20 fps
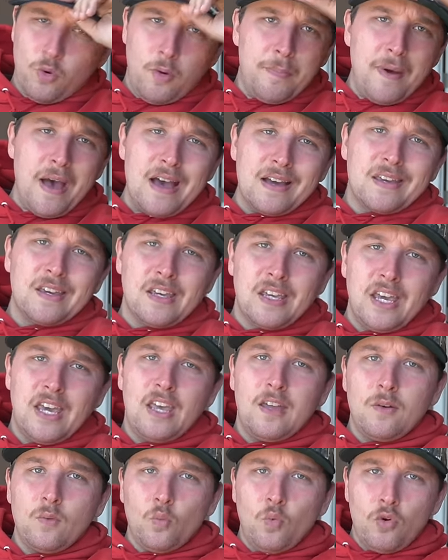We're back
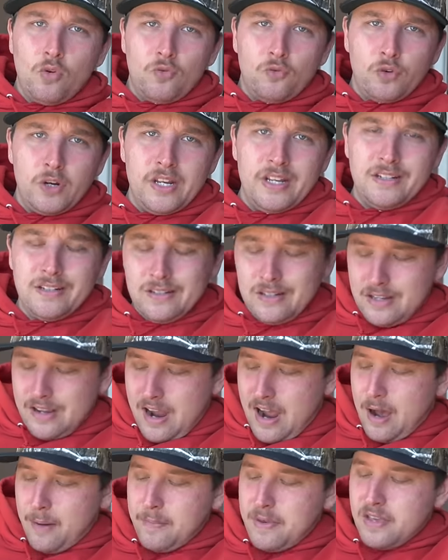again. We're reading
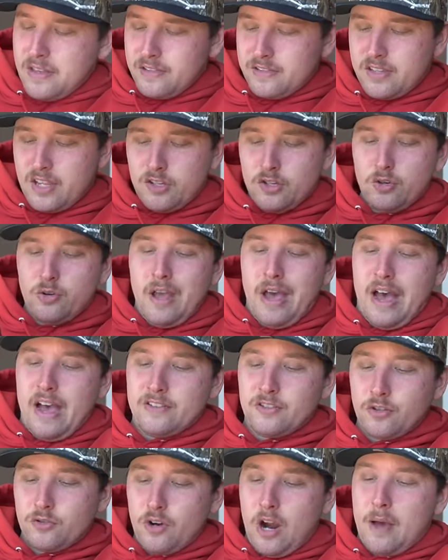comments that you
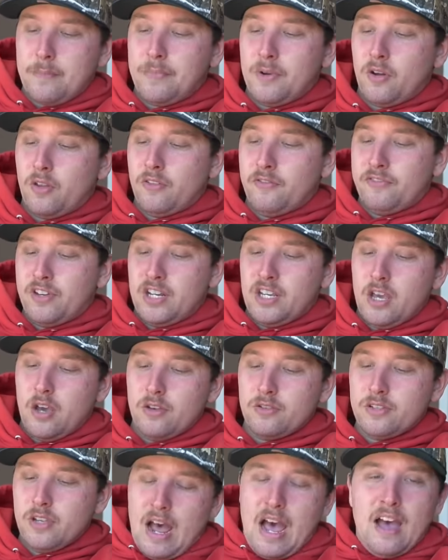guys are dropping on the
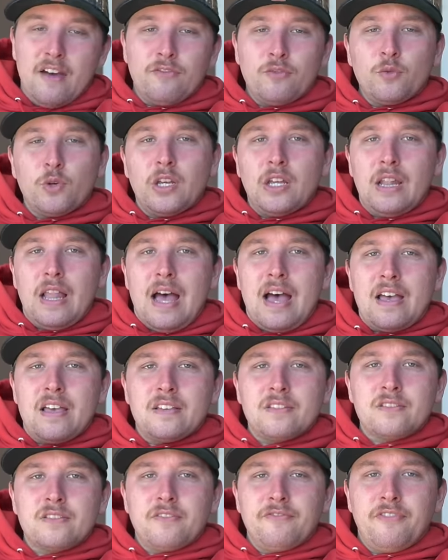videos. I have
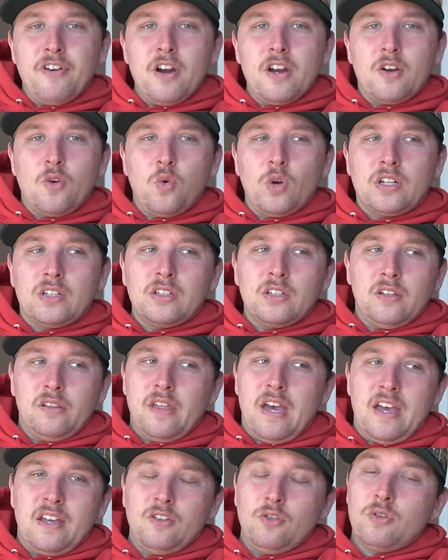realized very quickly
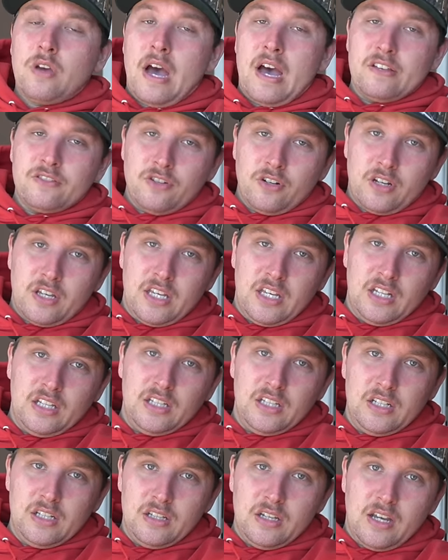that you guys are
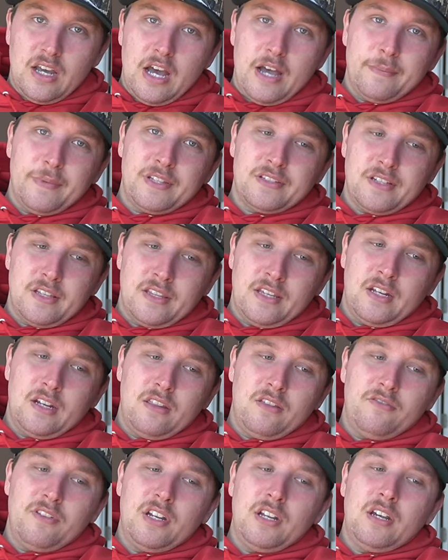killing the comments at the end
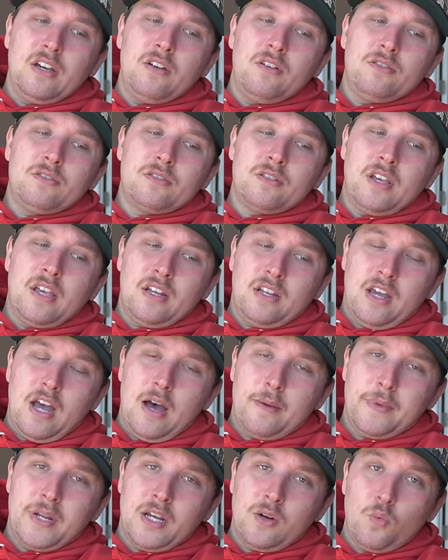of the videos and
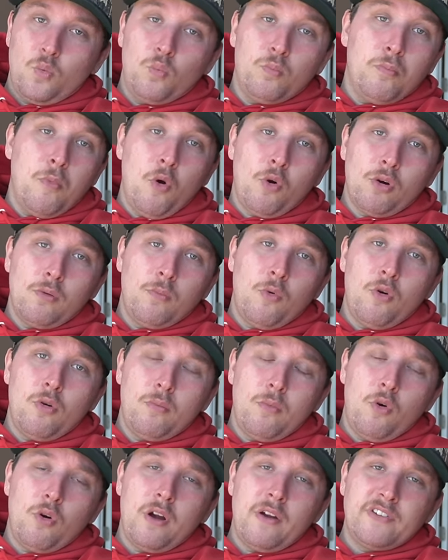commenting more and more
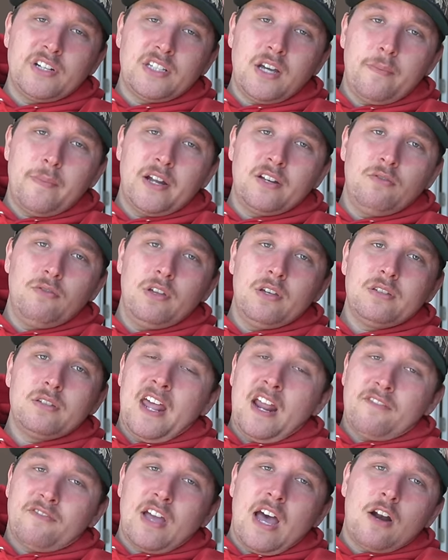and more every time I do this.
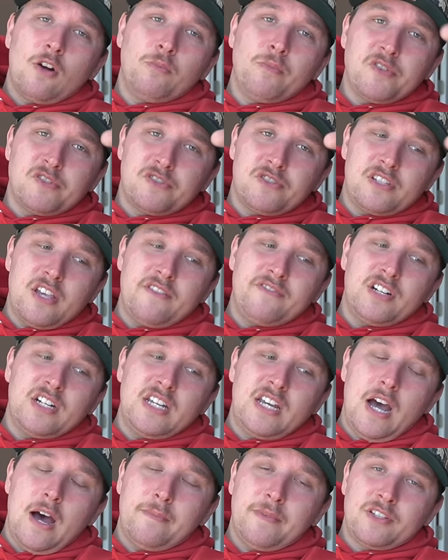And I've got almost
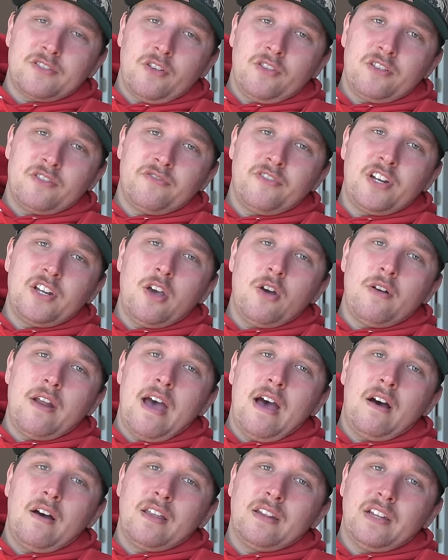70 comments on this video
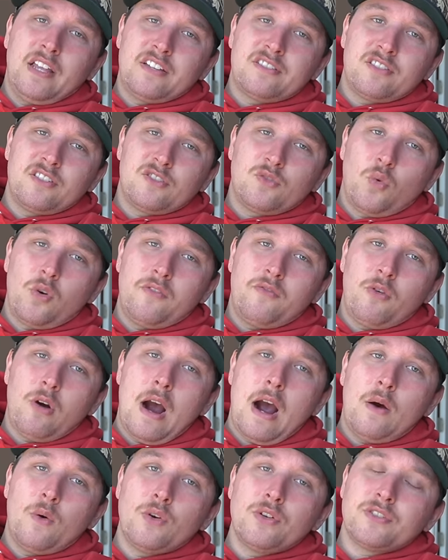now in less than
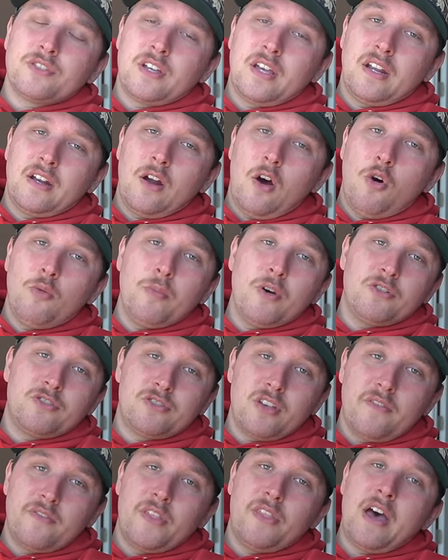24 hours and
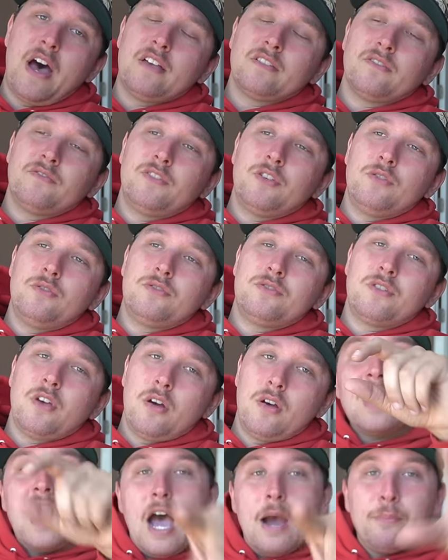almost 7,000 views.
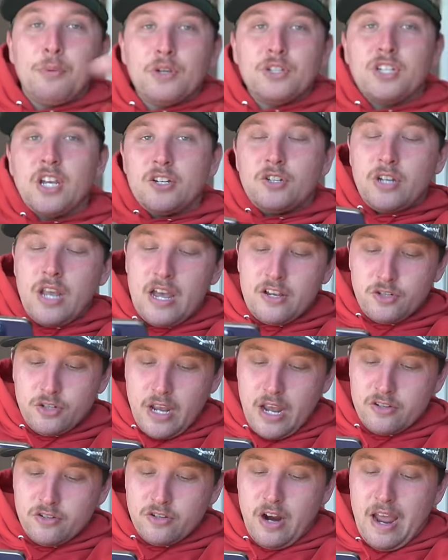So I appreciate you guys. You
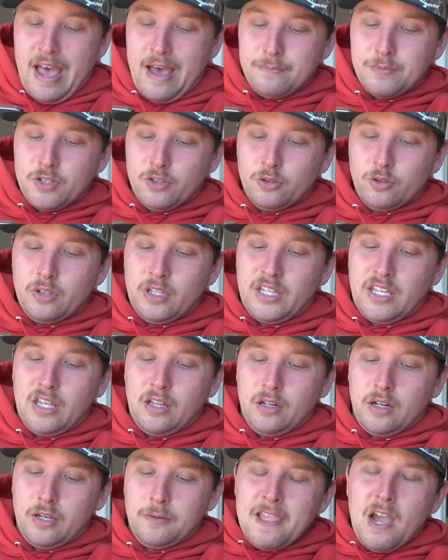guys are absolutely
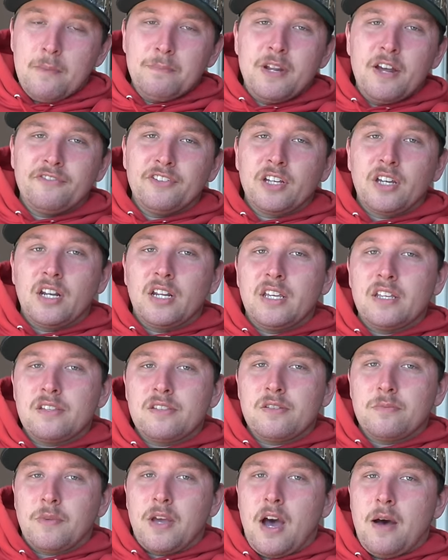killing it. I'm definitely gonna get
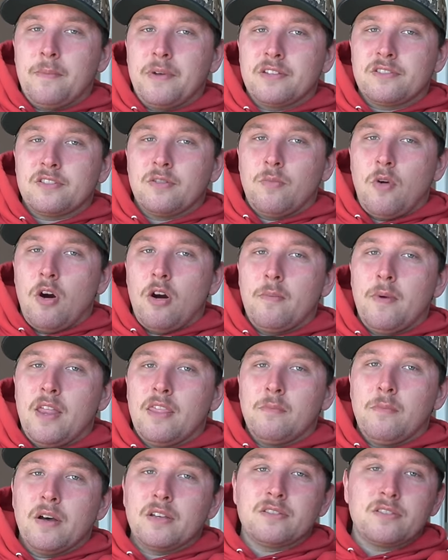some comments tomorrow about
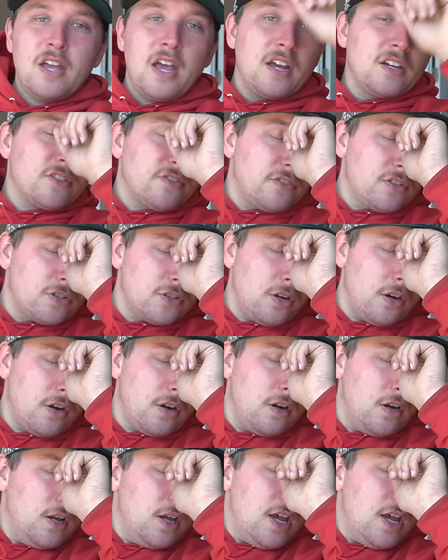the mustache for sure.